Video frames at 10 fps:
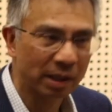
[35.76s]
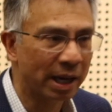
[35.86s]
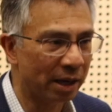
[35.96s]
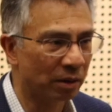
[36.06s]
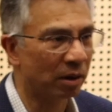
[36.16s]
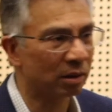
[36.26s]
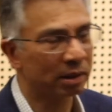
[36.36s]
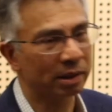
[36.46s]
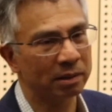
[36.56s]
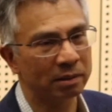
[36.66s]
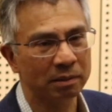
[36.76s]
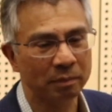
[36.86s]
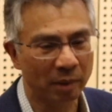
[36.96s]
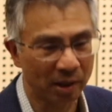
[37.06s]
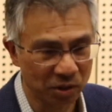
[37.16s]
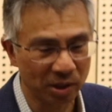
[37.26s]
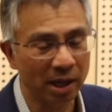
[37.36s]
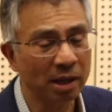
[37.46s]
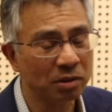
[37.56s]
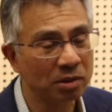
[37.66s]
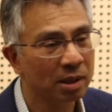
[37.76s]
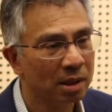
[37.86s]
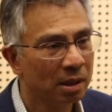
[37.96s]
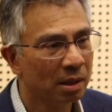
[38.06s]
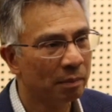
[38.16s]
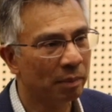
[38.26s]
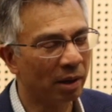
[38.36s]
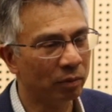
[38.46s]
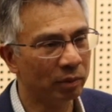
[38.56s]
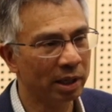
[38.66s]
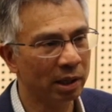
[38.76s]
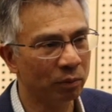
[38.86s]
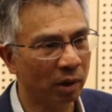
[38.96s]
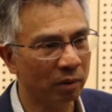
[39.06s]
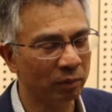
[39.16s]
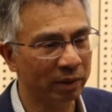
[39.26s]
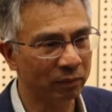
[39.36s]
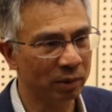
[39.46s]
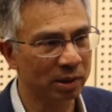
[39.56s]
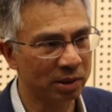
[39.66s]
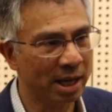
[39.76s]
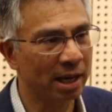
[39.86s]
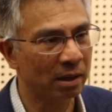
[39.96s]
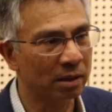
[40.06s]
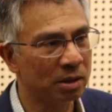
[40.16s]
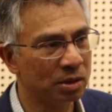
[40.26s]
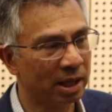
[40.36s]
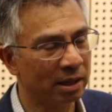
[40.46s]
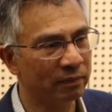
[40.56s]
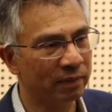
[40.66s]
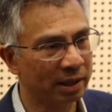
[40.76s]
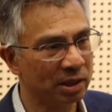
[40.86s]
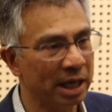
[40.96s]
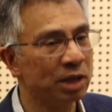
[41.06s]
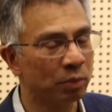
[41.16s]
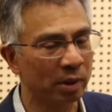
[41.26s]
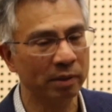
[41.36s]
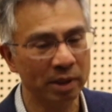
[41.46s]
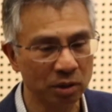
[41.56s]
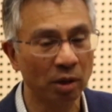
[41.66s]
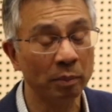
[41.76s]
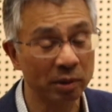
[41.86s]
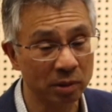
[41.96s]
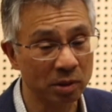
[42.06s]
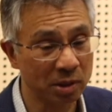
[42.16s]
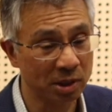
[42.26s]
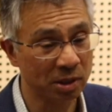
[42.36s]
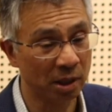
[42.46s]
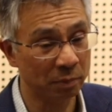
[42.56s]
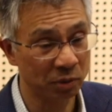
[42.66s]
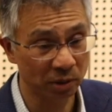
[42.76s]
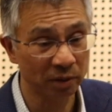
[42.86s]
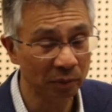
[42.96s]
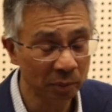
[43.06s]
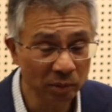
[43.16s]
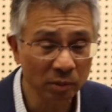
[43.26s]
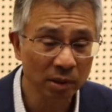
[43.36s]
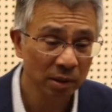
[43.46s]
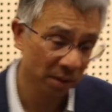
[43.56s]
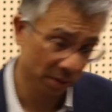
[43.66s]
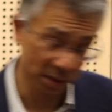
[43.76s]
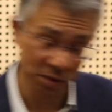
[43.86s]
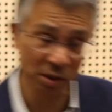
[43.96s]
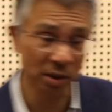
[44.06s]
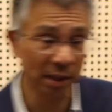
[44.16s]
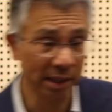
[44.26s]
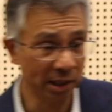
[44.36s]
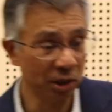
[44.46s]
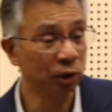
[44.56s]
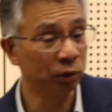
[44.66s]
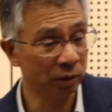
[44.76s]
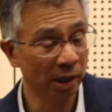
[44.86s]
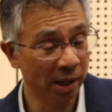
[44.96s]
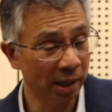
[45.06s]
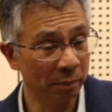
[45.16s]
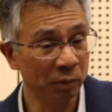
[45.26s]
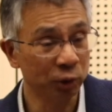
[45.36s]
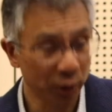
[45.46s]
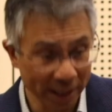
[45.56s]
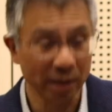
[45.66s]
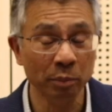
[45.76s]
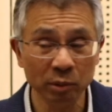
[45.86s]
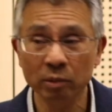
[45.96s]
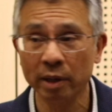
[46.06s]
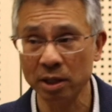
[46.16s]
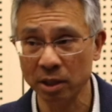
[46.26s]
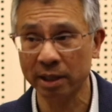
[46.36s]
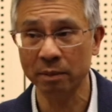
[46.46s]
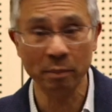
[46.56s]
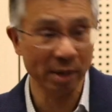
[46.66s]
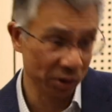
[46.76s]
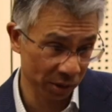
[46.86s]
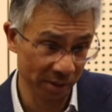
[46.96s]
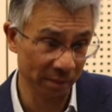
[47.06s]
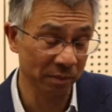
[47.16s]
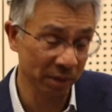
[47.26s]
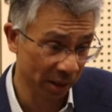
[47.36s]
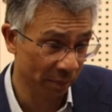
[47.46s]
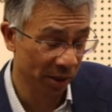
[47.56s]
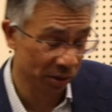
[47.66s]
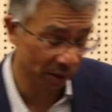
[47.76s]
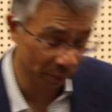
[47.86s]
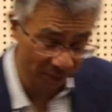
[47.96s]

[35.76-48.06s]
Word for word: ad hoc and by chance. But really, what we've worked out is that in fact each one of these competencies are observable. They're certainly tr um, trainable, and you can measure them. You can measure the